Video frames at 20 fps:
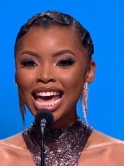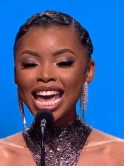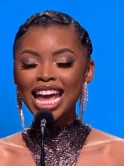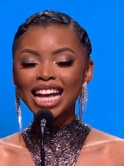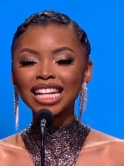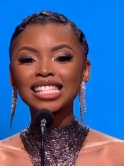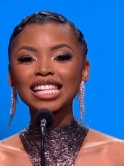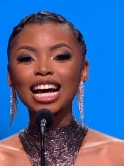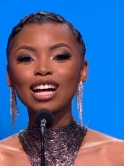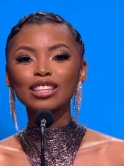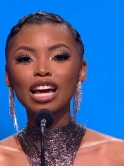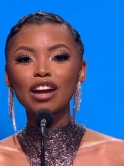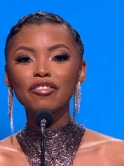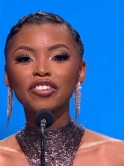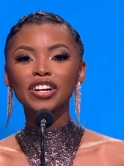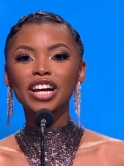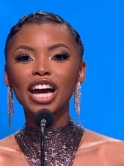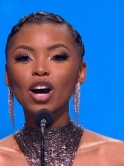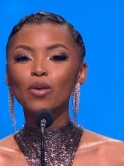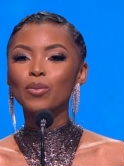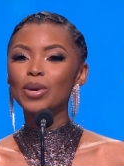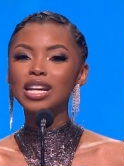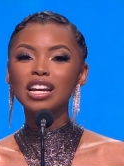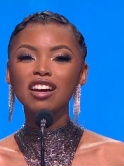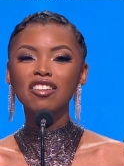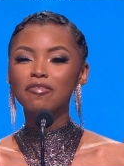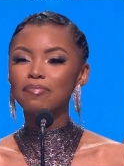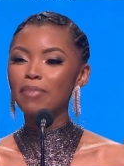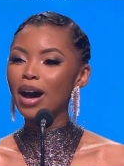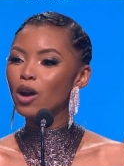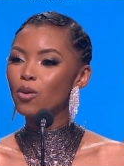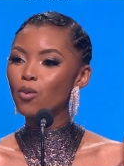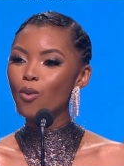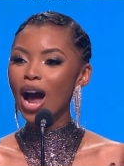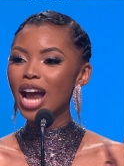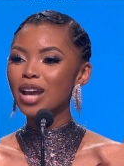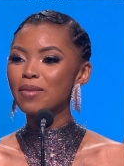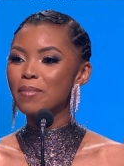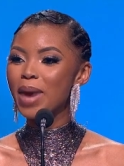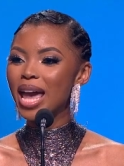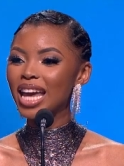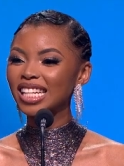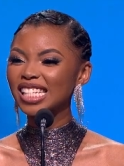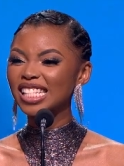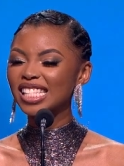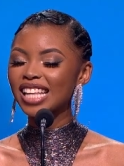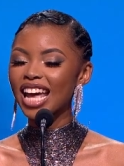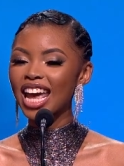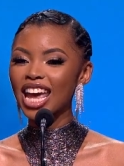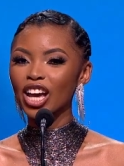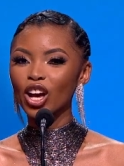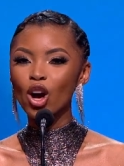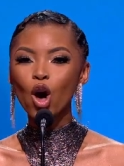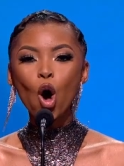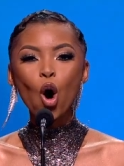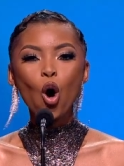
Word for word: In South Africa, we live by one main saying,